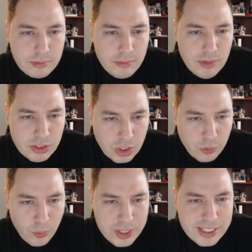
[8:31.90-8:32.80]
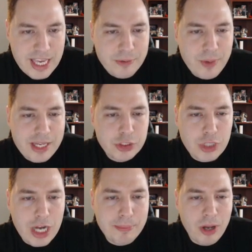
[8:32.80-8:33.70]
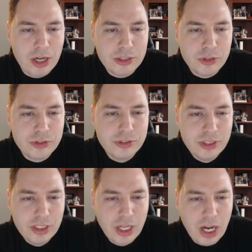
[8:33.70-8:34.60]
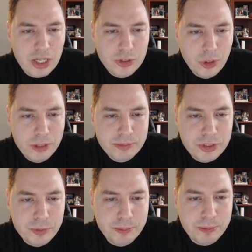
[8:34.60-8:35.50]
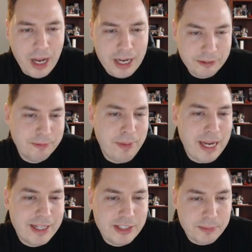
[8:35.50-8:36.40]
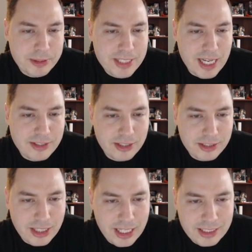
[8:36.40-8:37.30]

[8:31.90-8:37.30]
So once again, we can drop our Golem to our P.E.K.K.A to protect our